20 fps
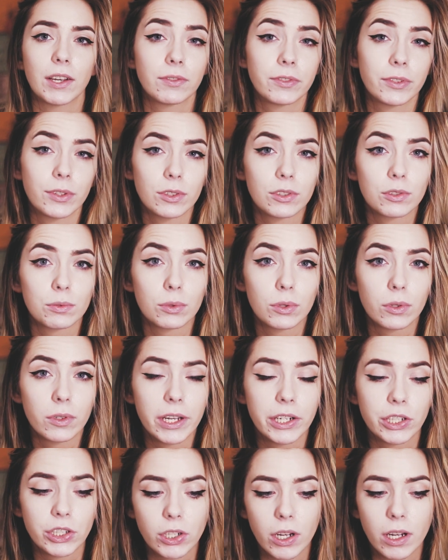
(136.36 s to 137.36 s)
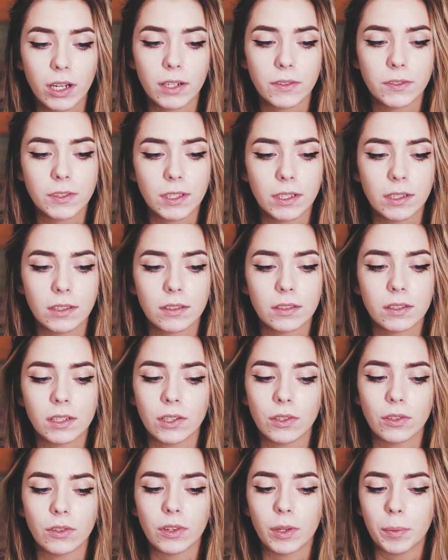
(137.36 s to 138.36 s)
That first roll I shot of
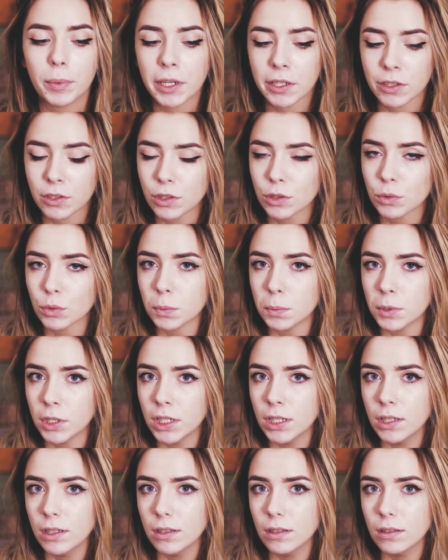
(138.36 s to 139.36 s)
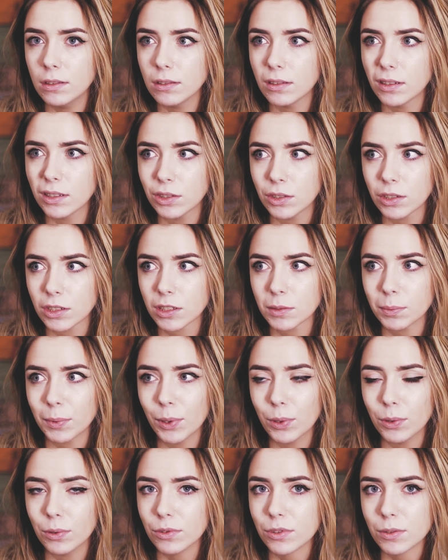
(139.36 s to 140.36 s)
cinestill, the pictures were pretty
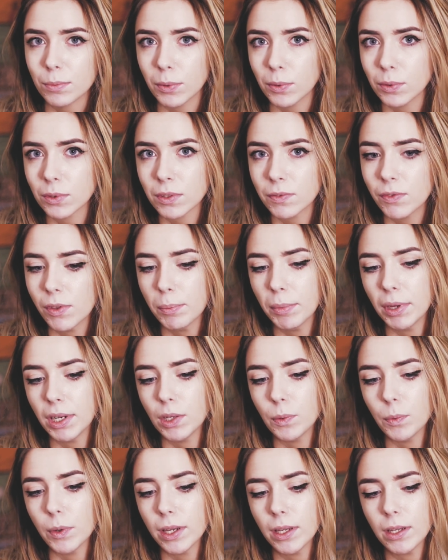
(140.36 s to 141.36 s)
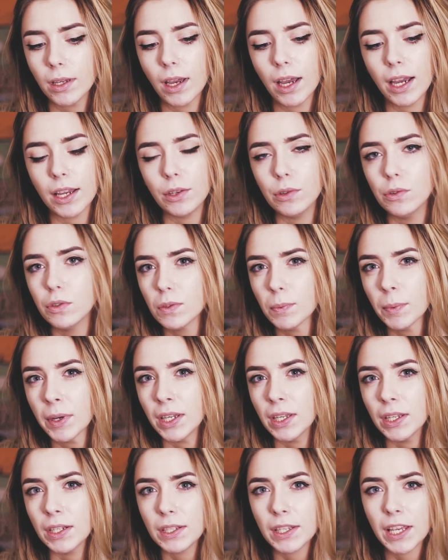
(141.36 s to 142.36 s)
underexposed, most of them anyway. I used
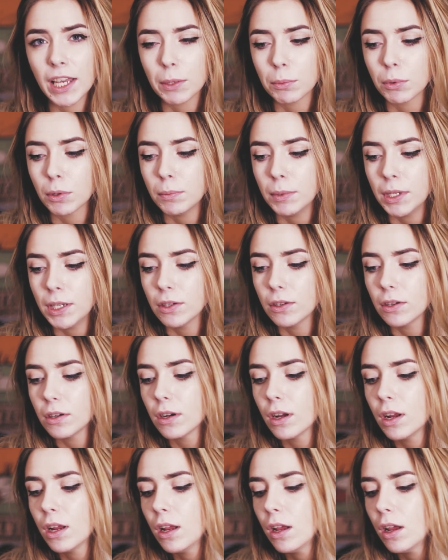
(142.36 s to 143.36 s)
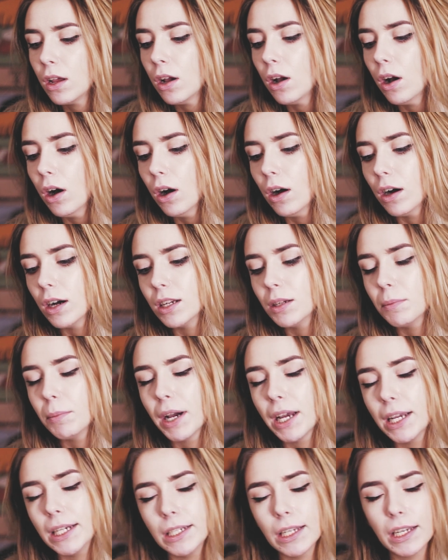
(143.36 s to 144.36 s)
my in-camera meter on
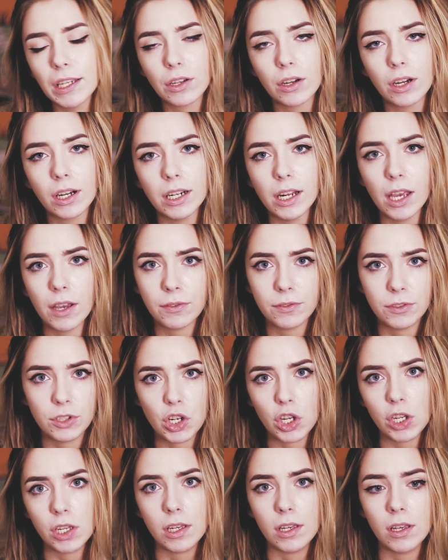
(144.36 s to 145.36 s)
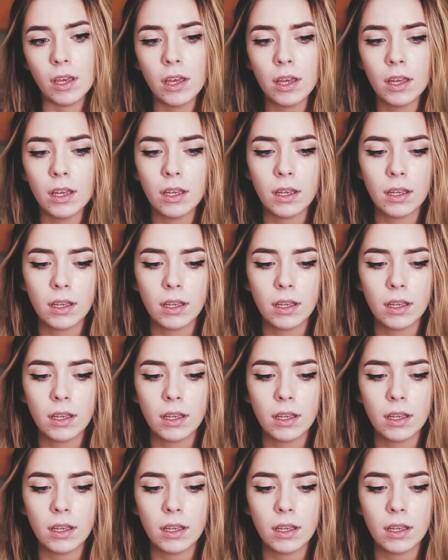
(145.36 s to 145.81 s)
my Nikon FG